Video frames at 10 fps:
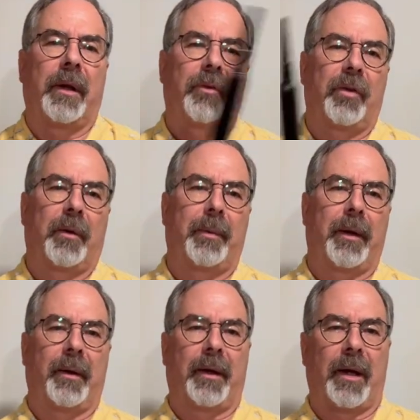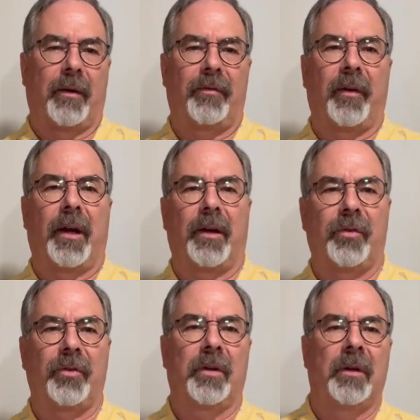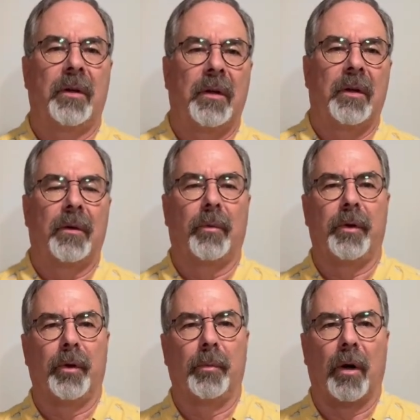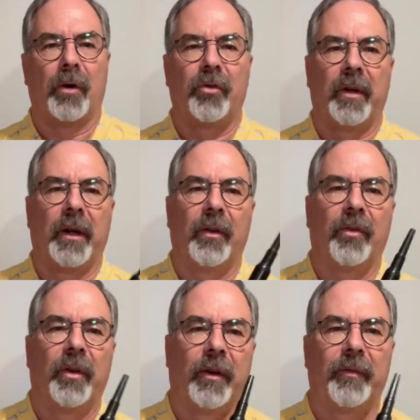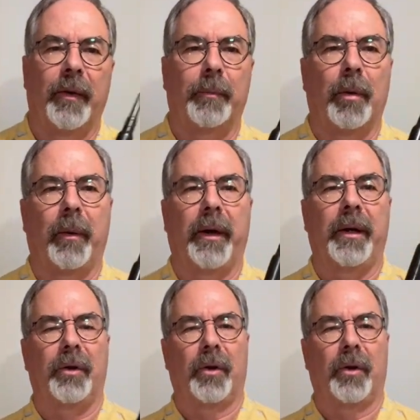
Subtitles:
That's about how fast, when you're marching and stuff in a parade, you're